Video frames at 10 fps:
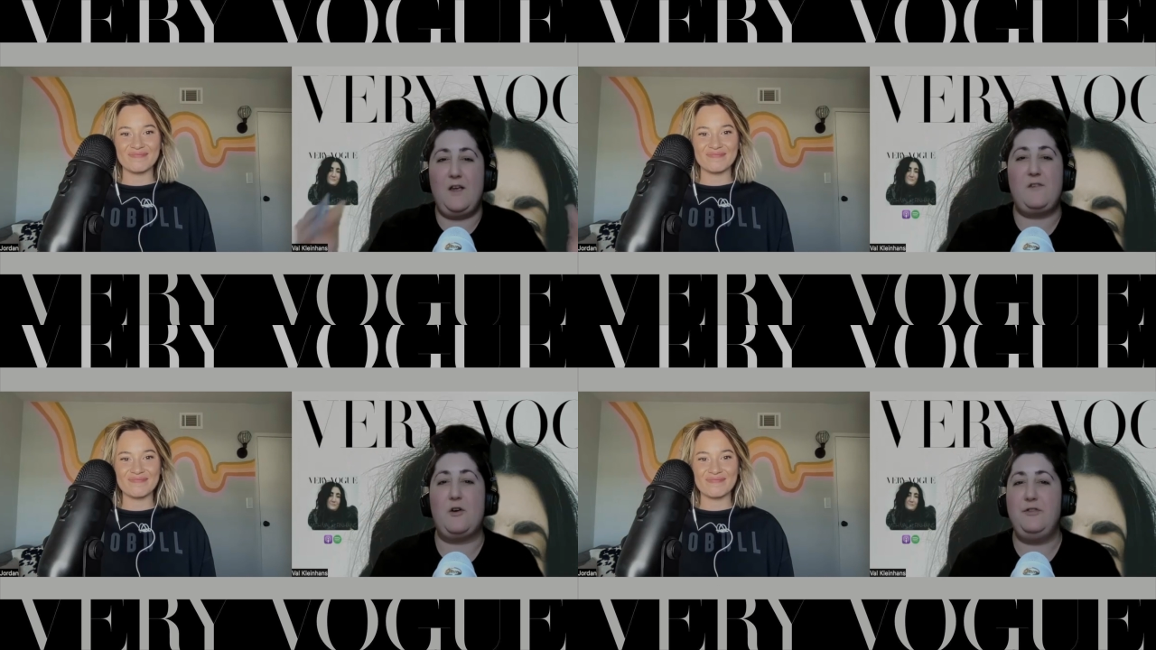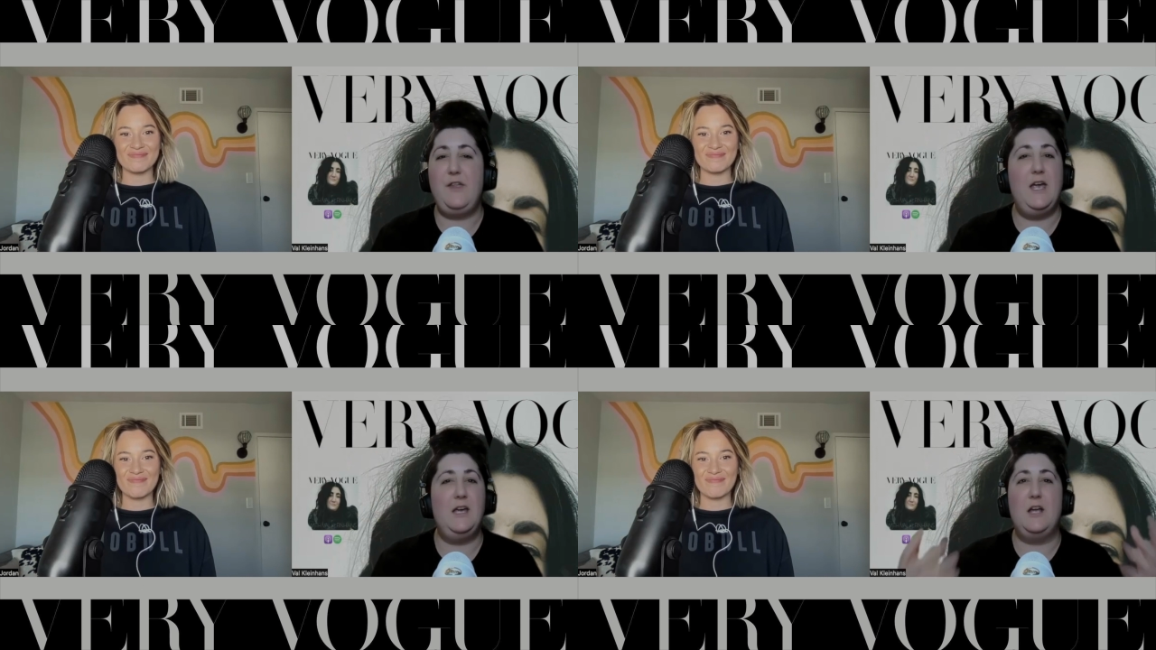Speaker 1: it's her
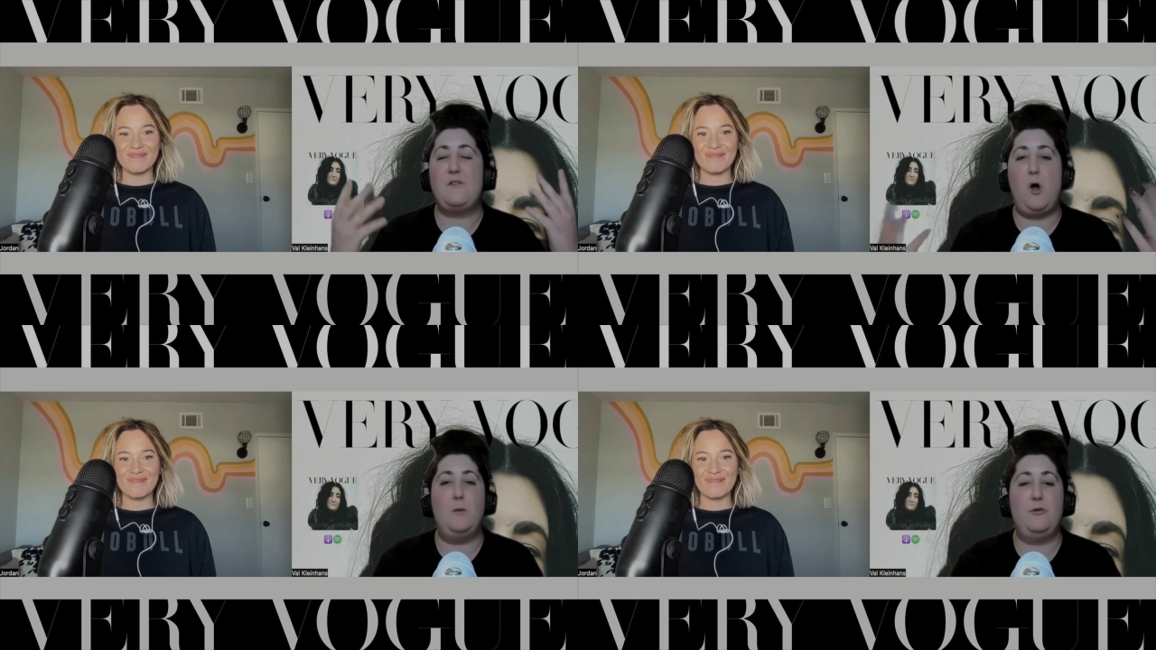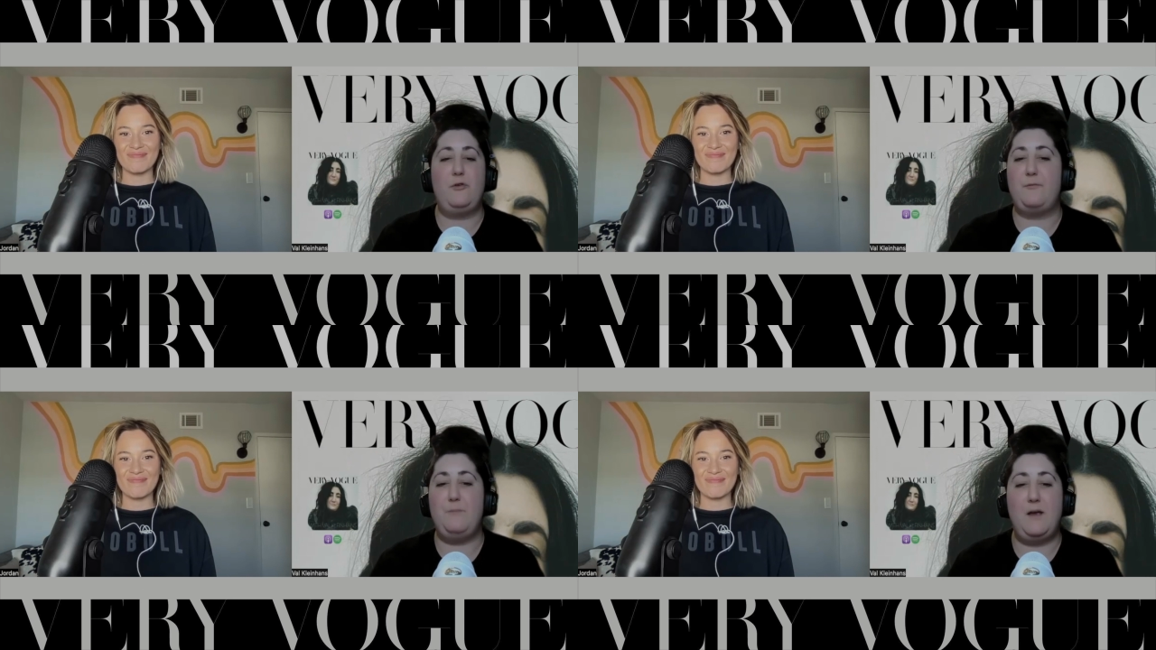thing it's
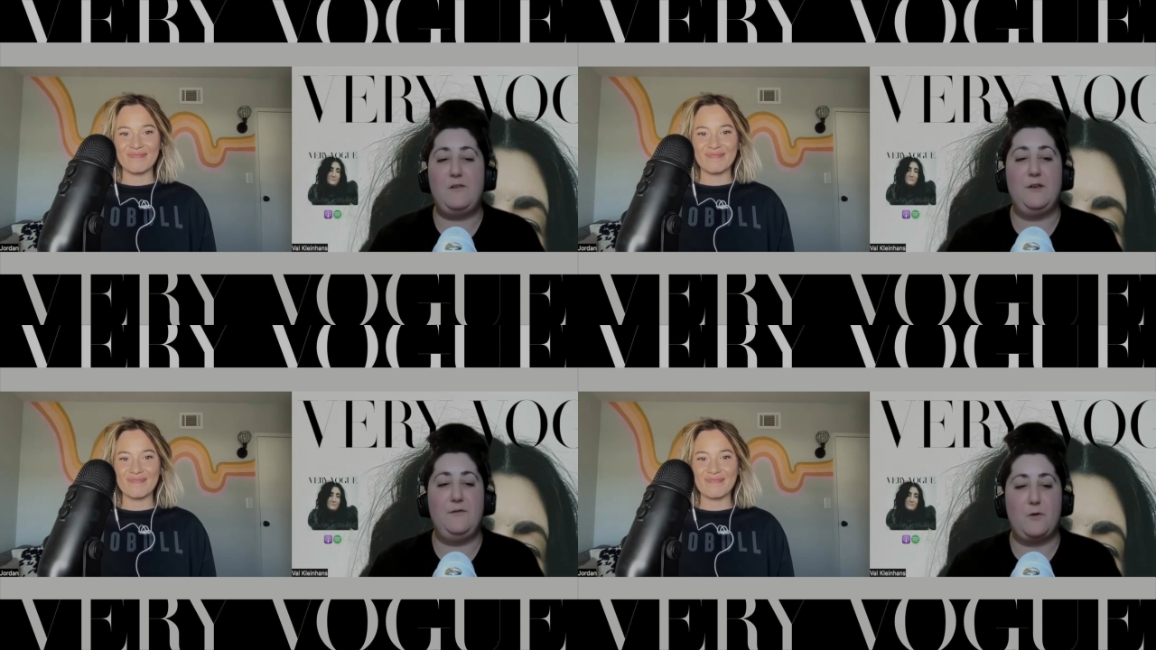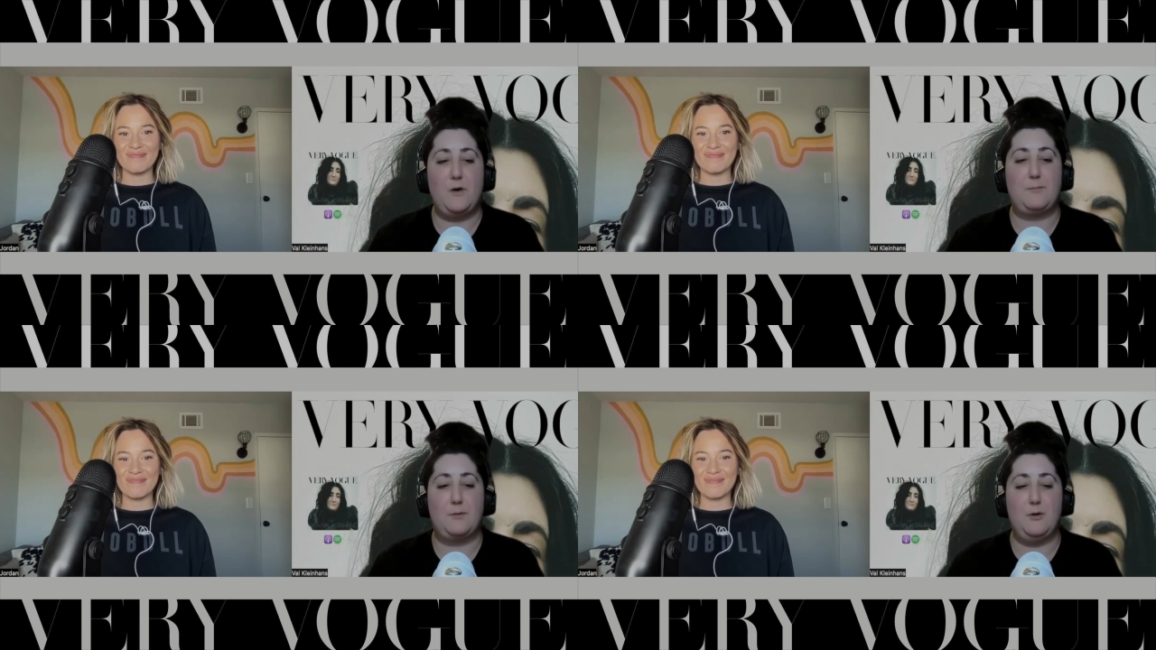almost basically
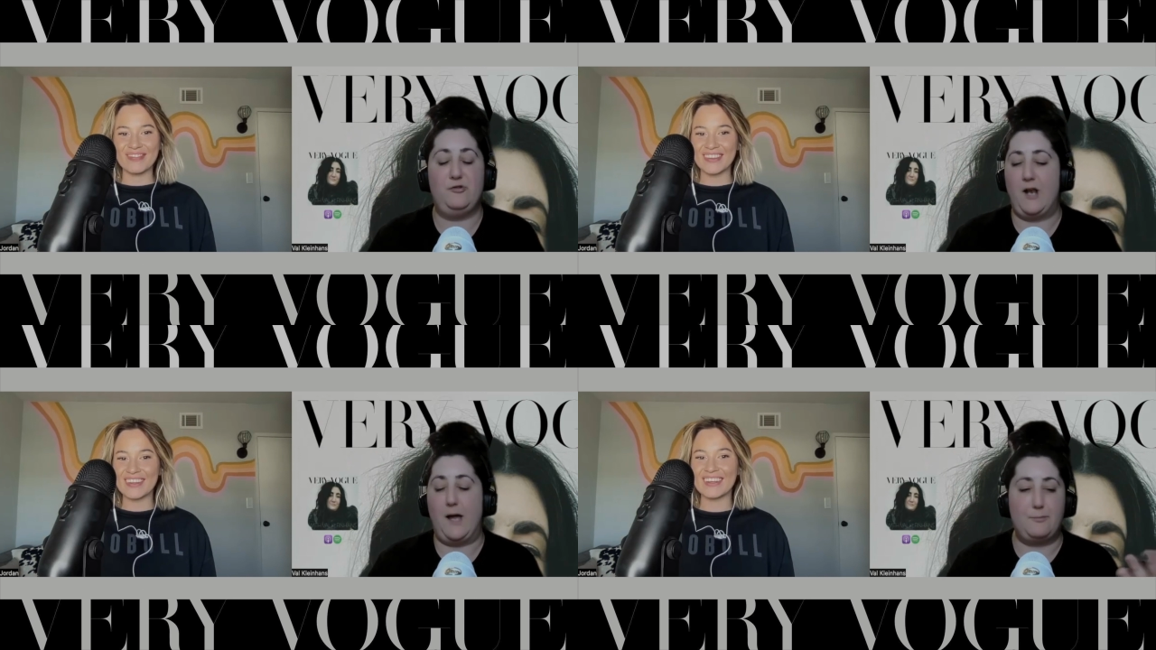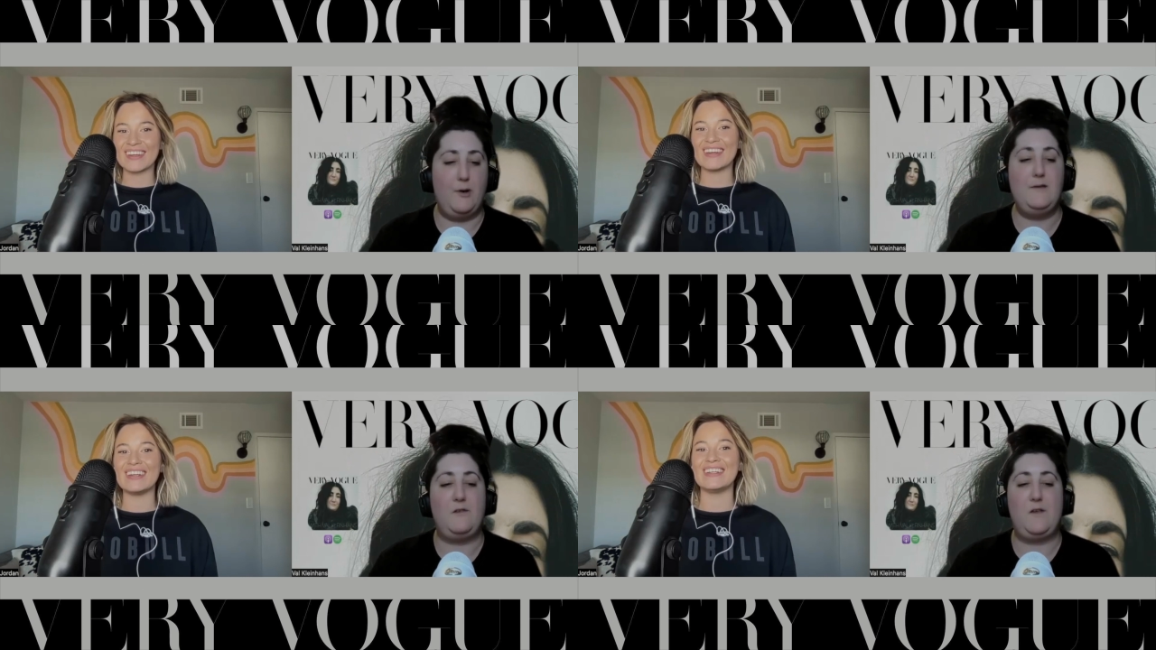free promotion i bring